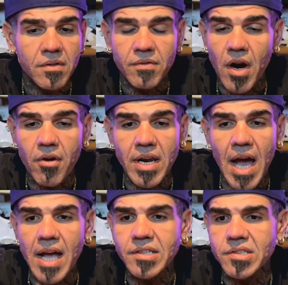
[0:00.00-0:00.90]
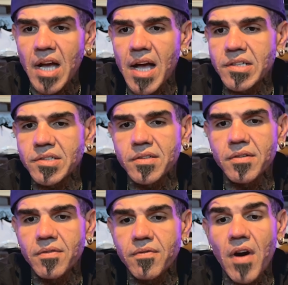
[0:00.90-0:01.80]
Very nice, guys.
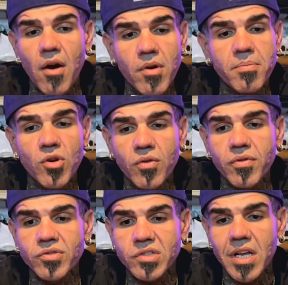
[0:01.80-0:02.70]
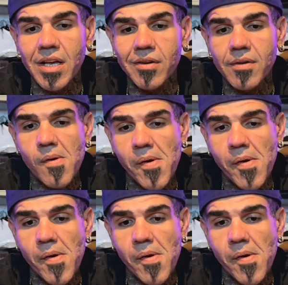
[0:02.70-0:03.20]
Very beautiful sneaker.